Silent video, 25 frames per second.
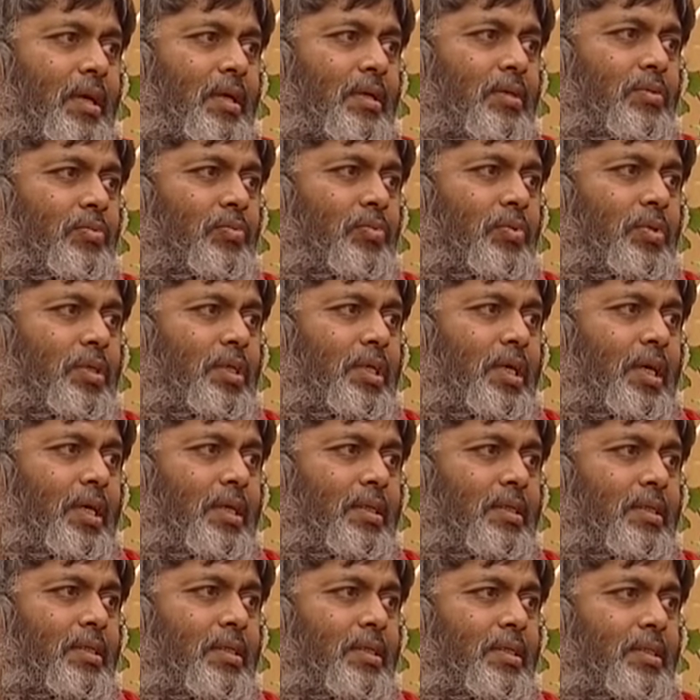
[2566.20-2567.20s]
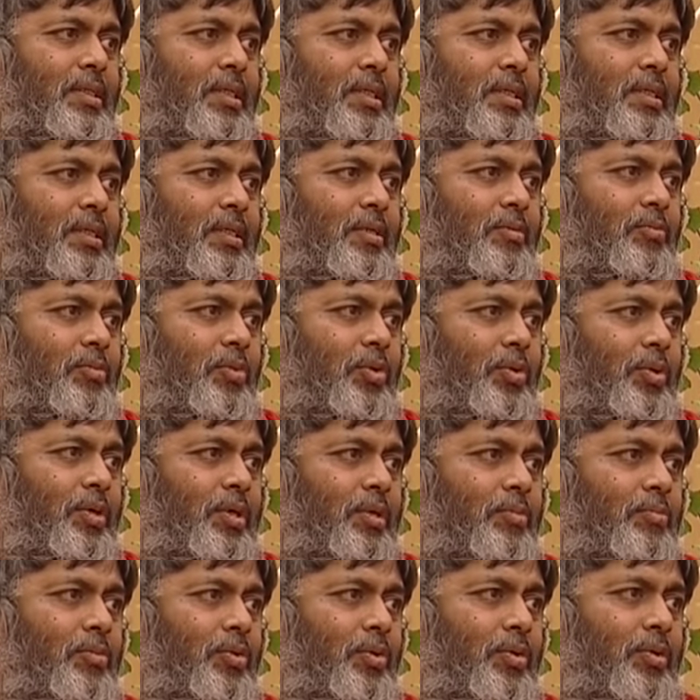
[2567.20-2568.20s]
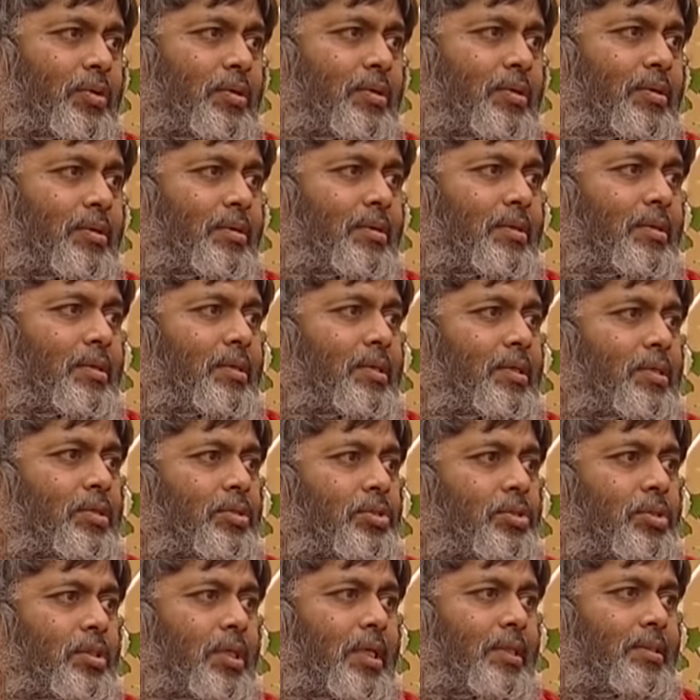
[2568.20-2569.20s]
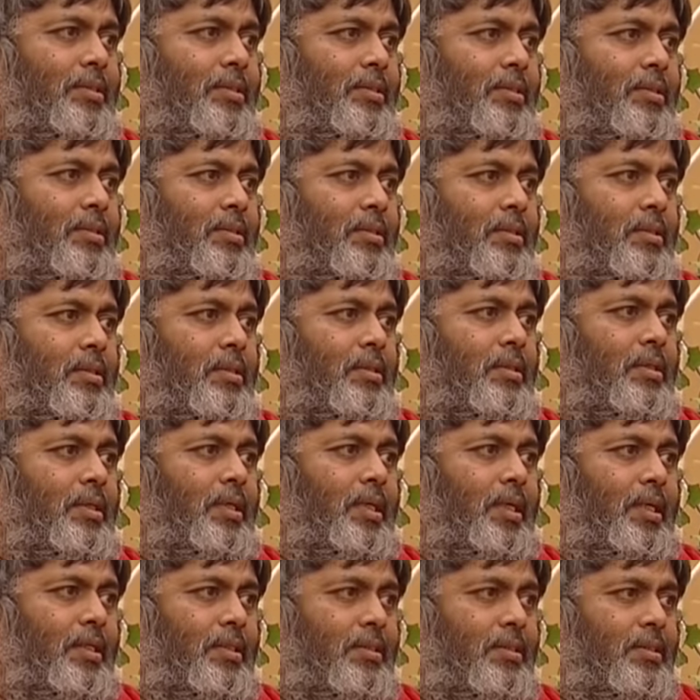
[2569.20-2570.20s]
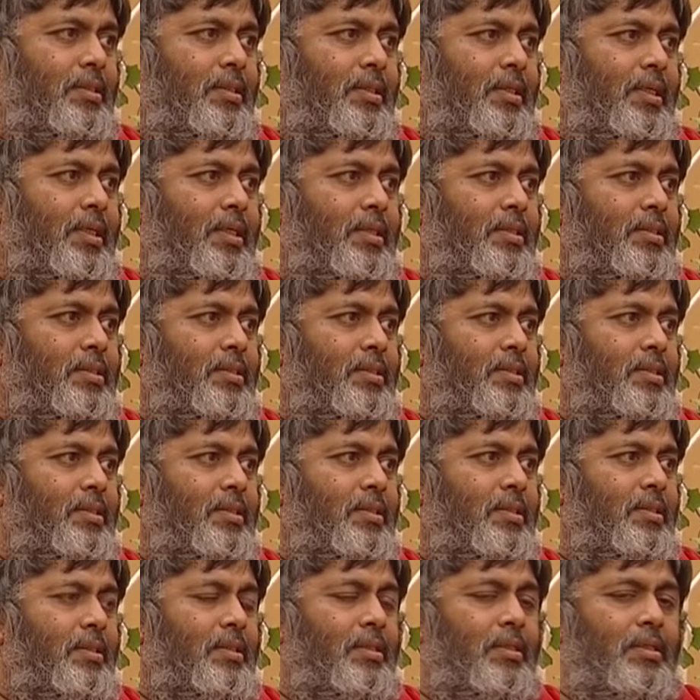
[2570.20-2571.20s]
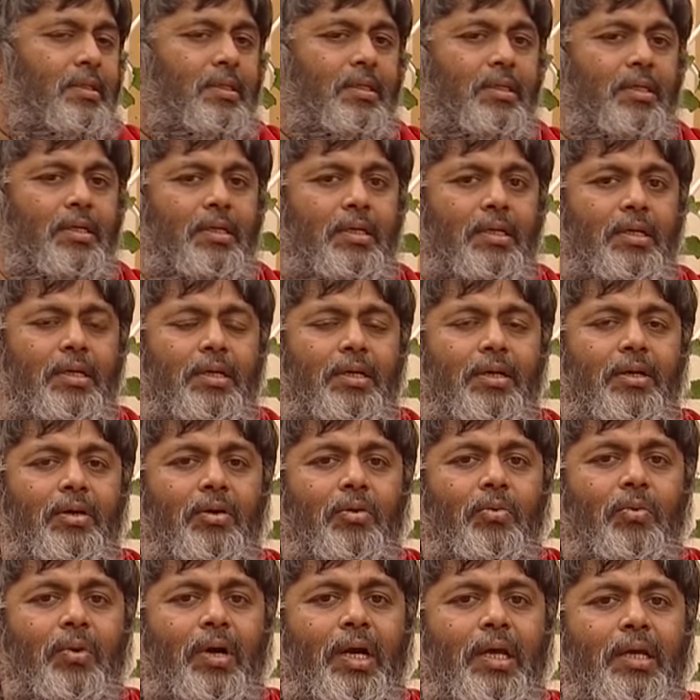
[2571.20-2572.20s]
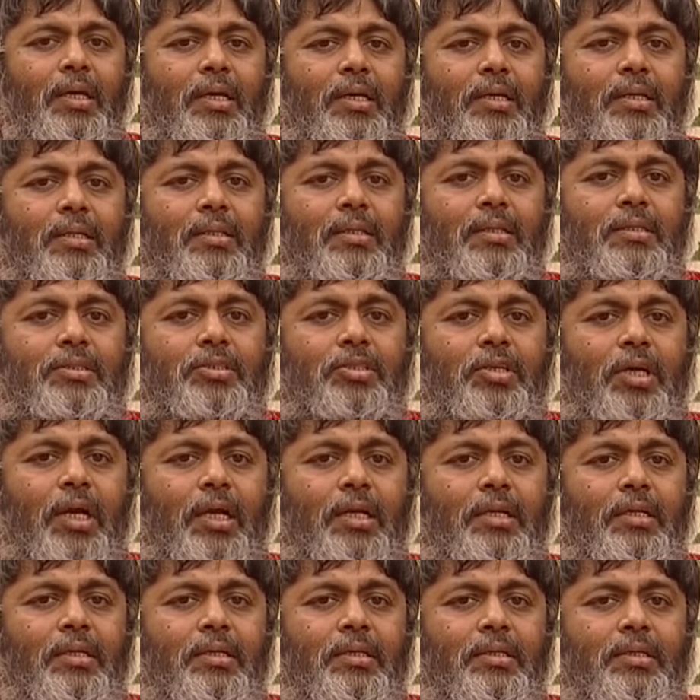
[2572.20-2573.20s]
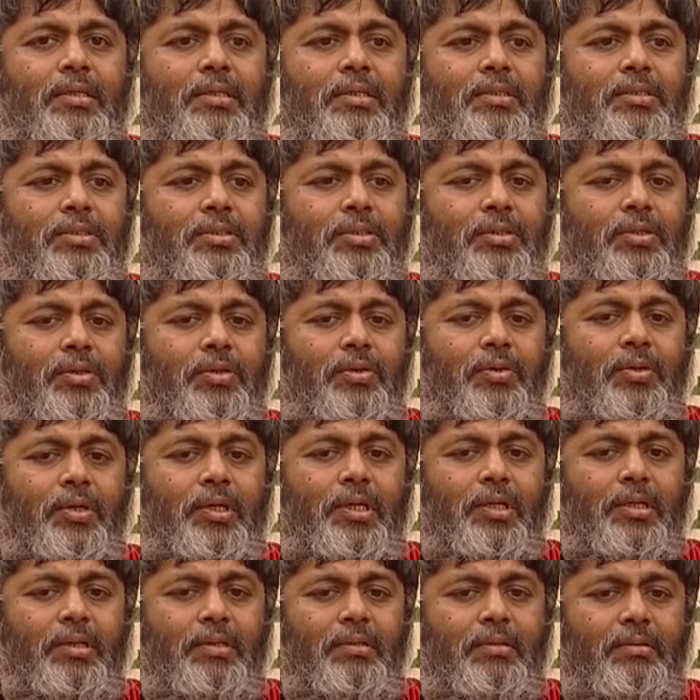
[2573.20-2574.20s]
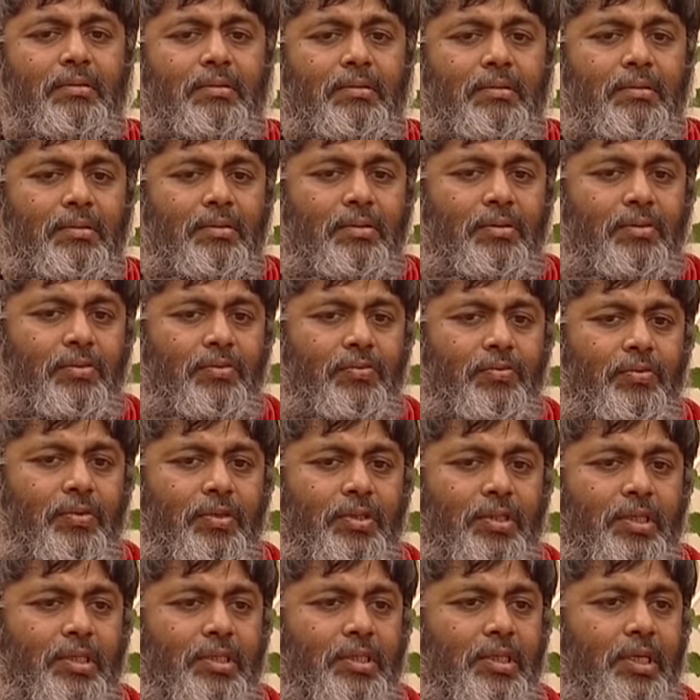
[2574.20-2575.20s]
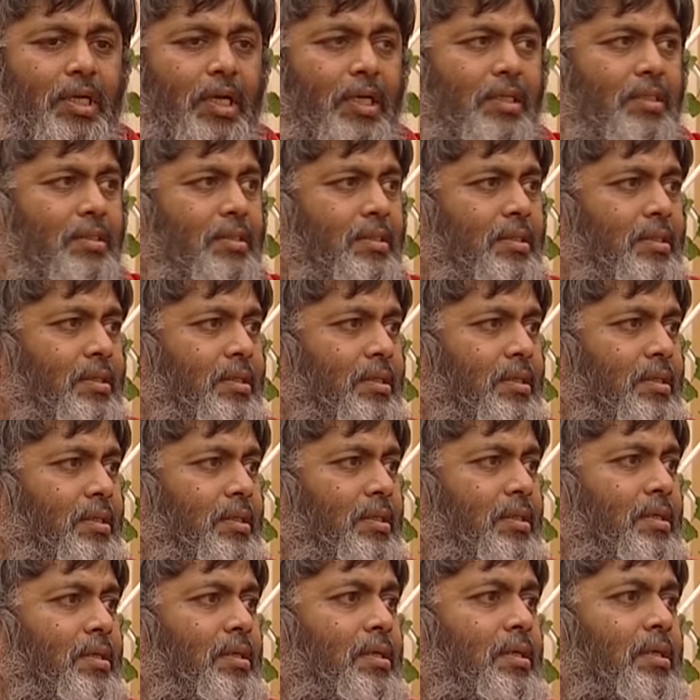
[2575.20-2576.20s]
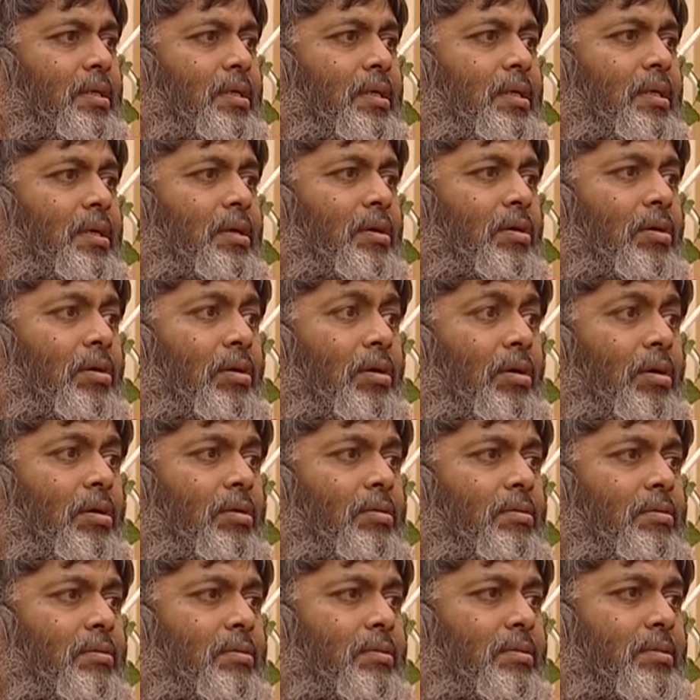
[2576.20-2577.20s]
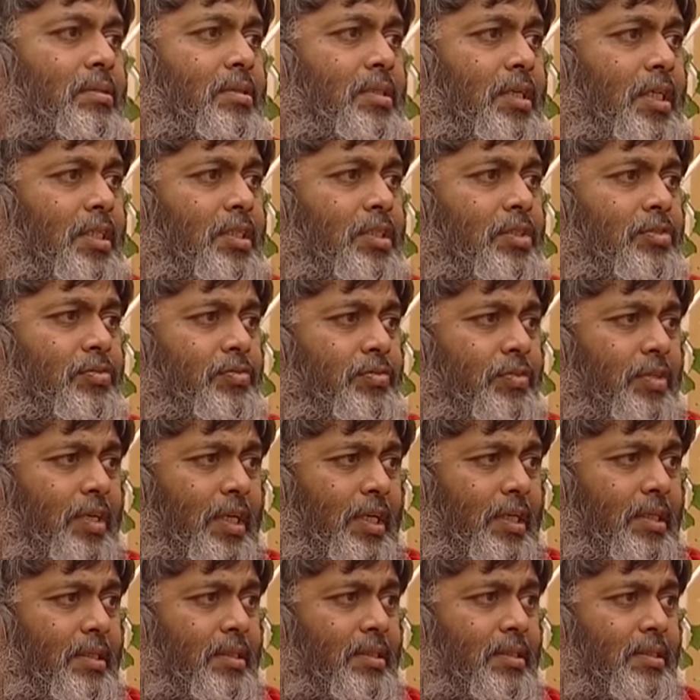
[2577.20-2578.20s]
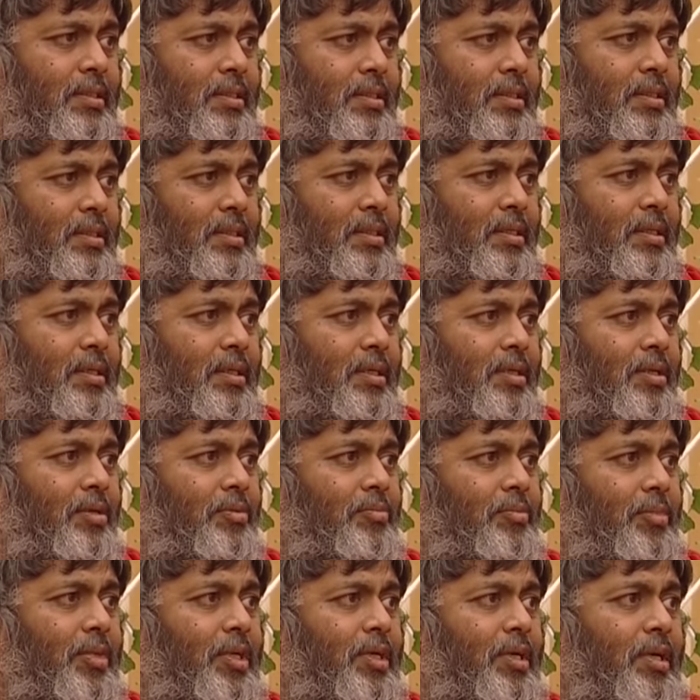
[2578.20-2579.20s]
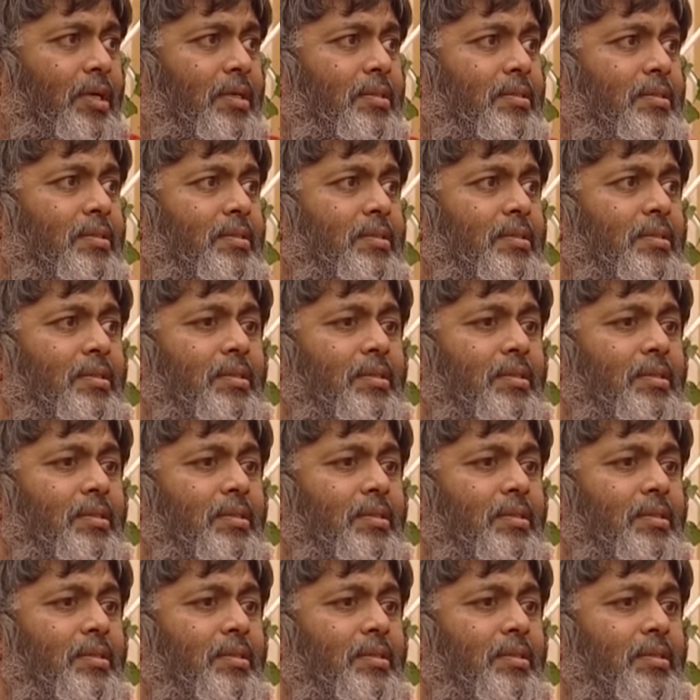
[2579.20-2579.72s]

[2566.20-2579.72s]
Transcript: And we are creating more and more such incidents. Why the child is going for the drugs or such friends because